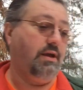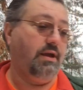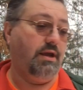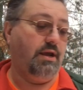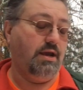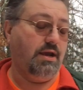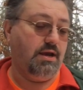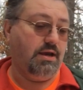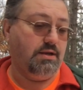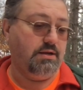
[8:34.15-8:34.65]

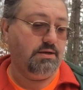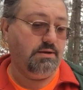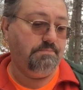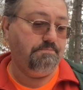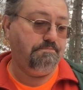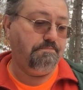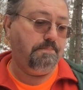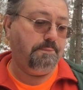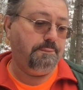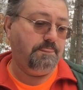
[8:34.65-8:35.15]
And
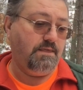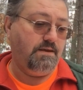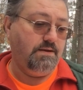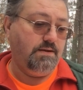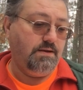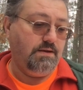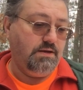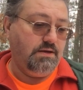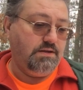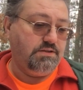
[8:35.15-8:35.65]

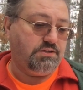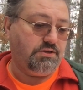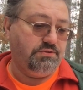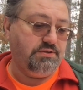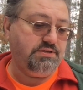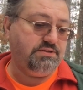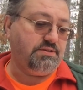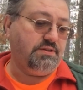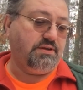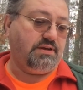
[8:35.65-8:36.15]
so
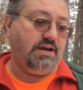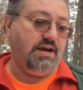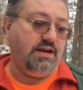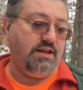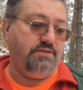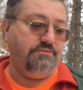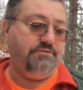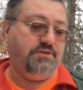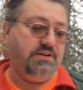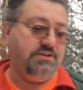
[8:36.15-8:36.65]
these are the
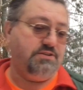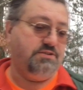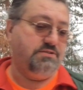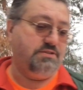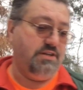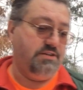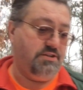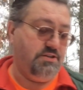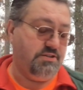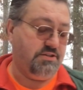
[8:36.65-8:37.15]
kind of the features
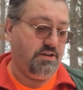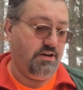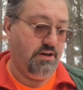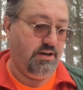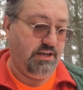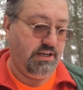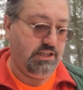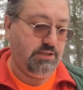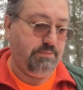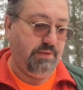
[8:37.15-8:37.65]
that you
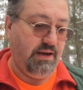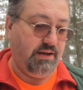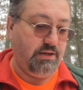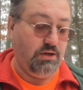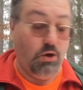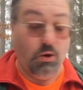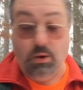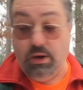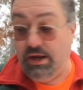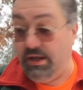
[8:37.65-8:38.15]
start to expect.
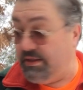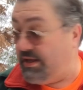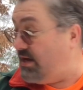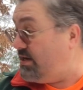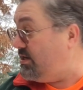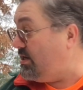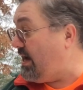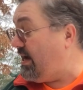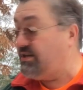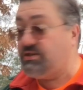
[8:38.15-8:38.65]
Oh, and
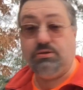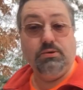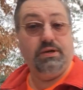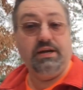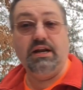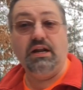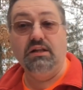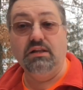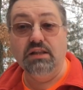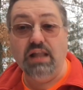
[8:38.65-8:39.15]
then you also
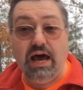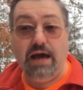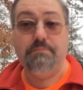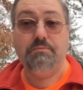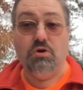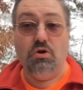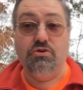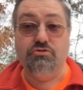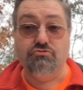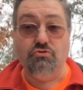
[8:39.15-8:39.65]
get a
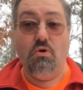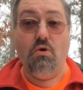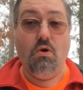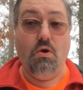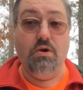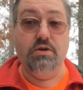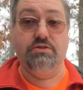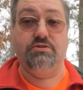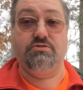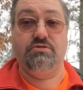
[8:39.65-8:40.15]
lot more
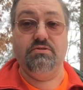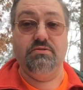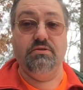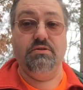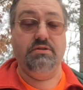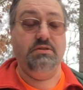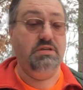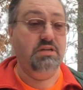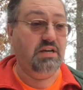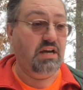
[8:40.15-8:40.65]
drawers.
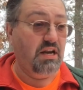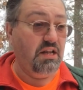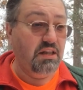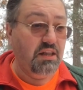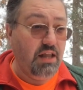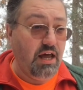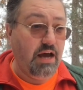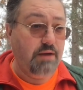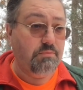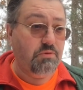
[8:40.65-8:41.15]
You got a
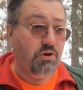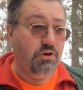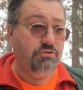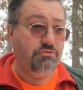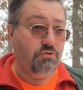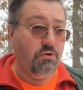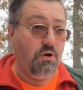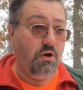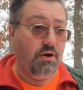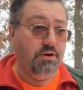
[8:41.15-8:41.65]
lot more
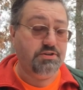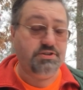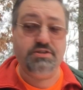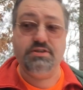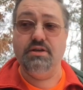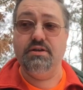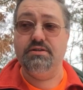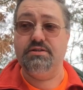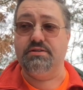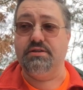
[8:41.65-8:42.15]

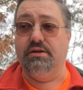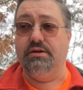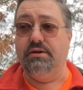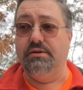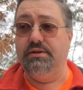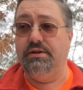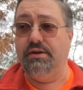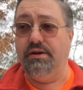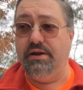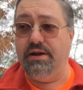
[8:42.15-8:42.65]
drawers,
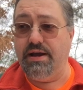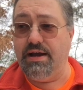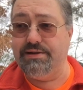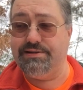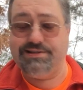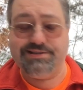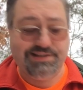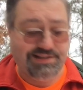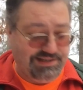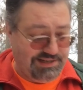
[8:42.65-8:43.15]
so you're
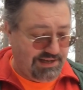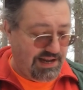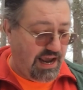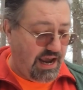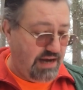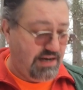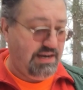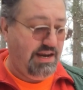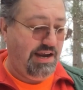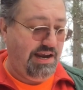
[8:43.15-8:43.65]
not
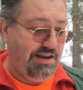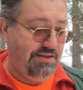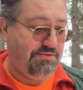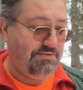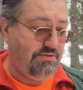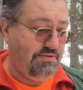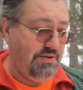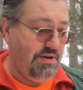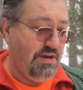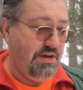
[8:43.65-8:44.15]
stacking
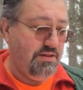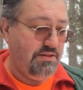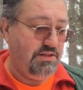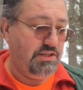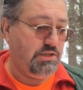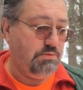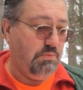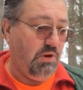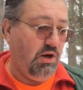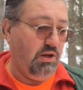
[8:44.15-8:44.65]
the
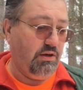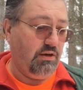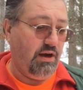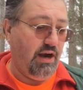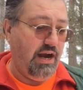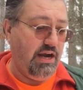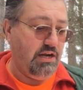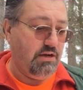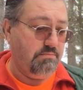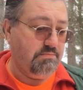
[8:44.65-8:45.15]
smaller
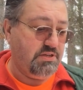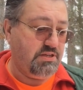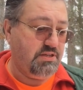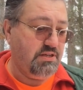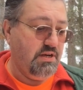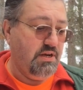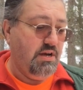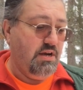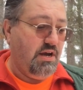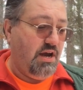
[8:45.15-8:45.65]
items
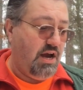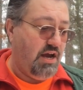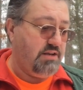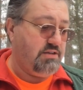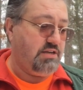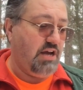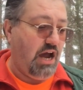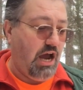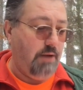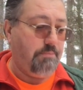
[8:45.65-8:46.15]
on
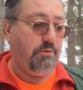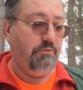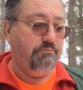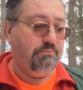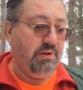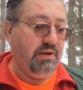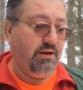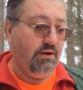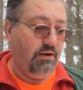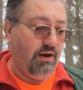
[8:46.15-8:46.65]
top
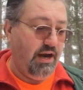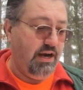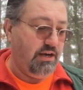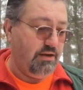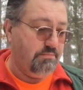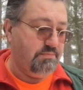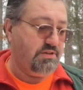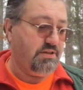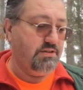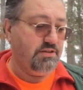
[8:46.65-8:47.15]
of bigger
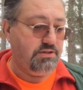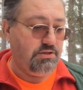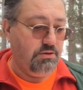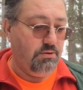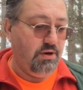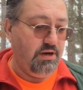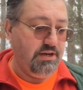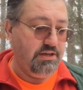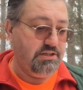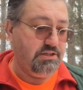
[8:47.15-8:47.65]
items and
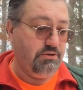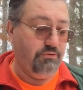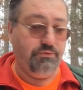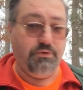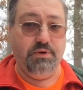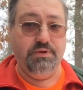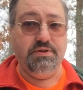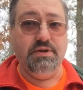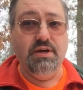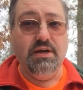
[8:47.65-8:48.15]
so on and so
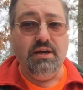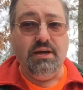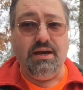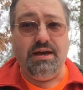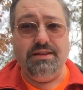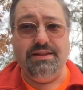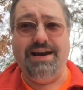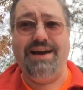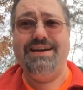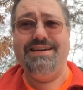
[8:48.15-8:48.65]
forth.
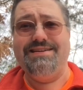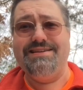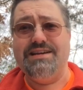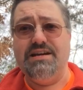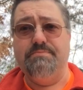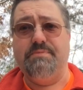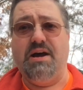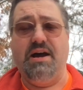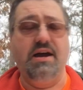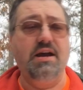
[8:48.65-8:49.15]
And the
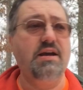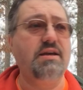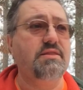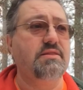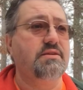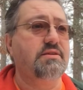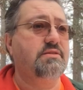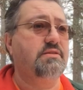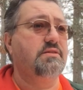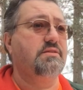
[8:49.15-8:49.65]
idea
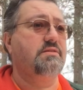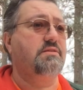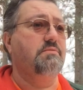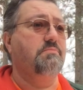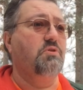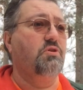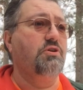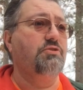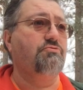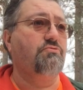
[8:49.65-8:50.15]
behind this is the
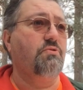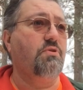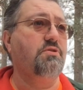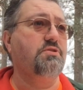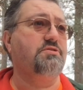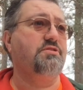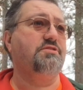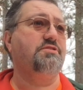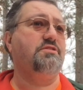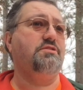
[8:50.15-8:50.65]
more
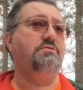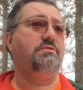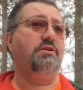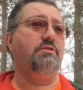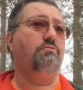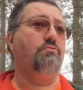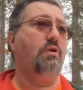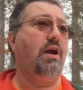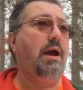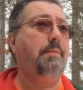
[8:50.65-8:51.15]
drawers is you
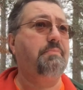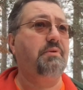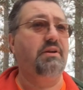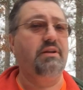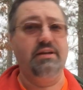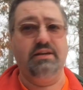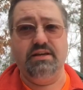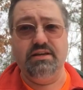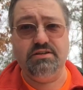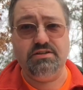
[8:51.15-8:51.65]
can
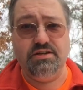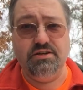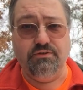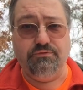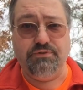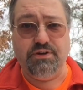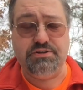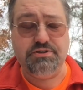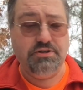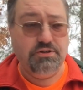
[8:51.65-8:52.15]
rapidly get to
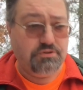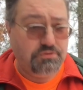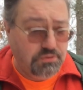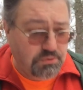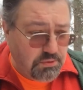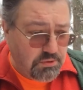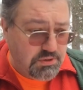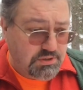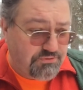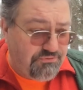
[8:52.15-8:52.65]
fetch your
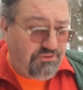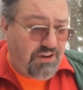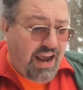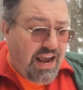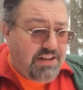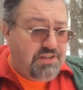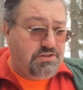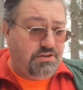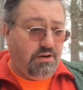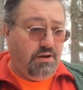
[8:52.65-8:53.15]
tools
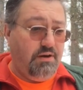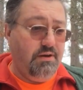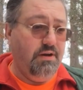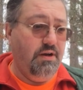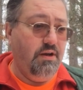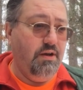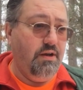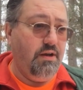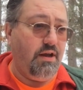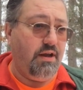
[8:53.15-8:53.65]
faster,
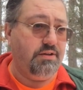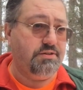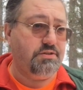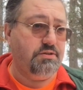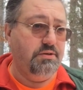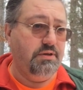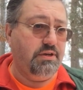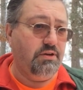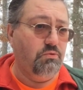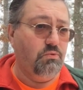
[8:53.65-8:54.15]
and
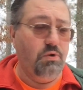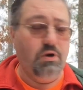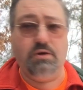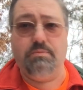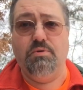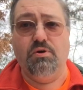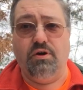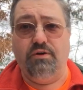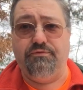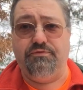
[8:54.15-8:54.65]
so you can
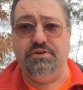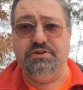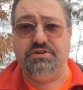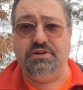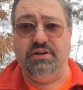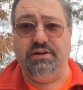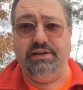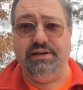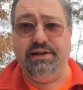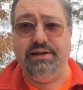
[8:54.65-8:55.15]
work more
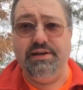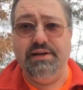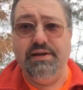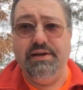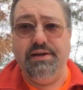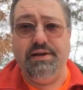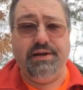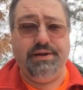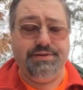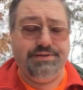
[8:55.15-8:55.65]
efficiently,
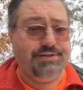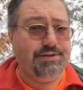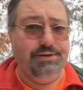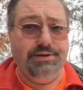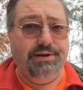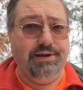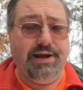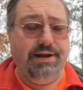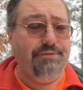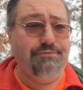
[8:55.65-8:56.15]
so
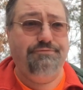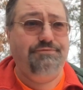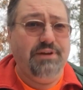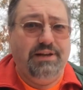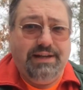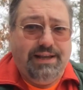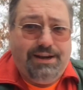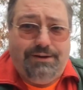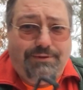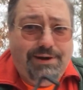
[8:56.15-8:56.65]
you're not
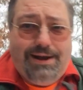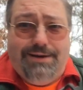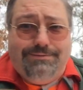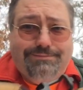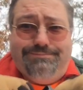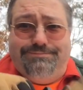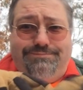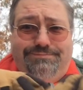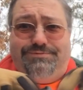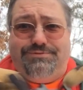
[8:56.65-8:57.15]
fiddling
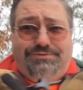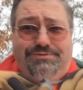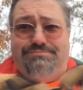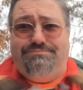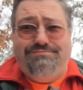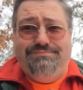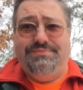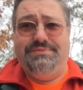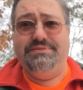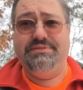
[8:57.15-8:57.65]
around
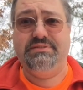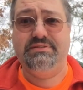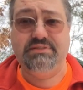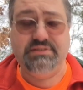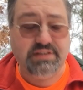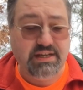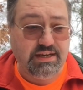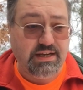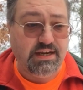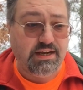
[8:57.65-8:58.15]

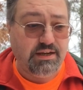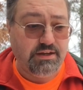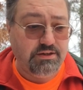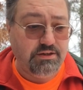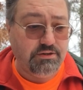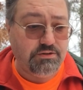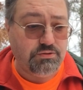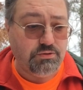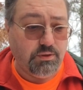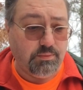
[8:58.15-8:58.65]
digging in
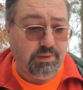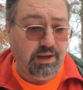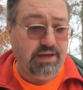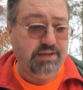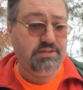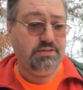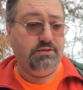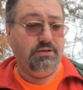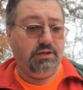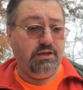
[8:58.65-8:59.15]
your
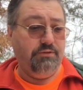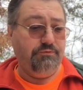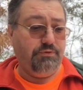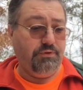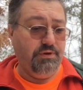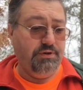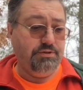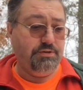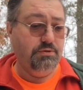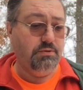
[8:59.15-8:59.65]
toolbox looking
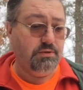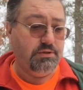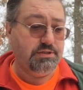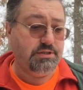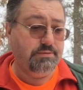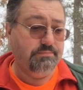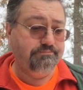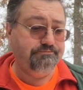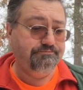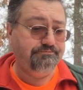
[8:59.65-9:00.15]
for your tools.